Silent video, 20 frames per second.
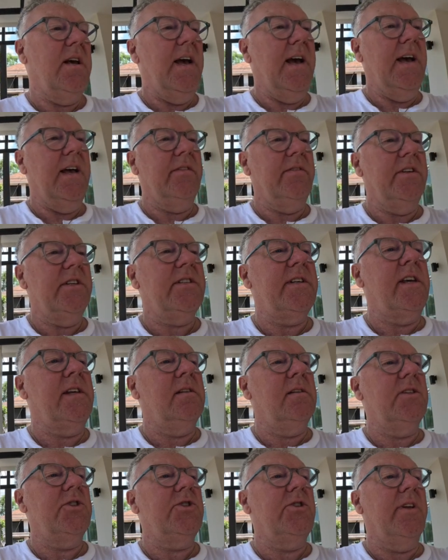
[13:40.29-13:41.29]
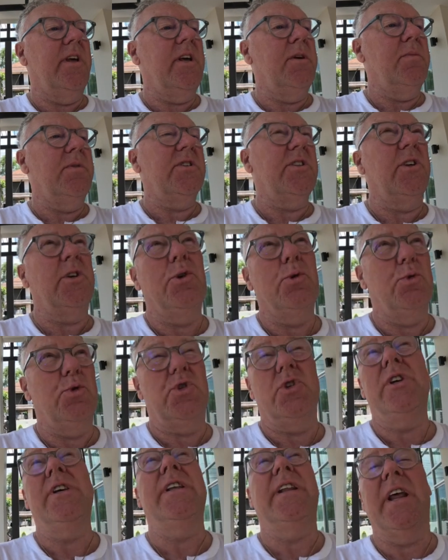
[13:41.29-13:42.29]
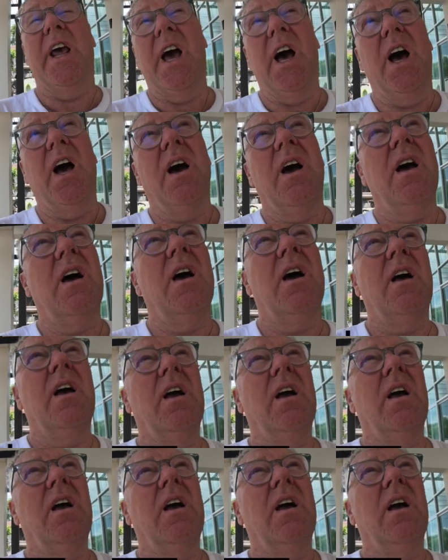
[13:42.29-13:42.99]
And this English name is Eugenia.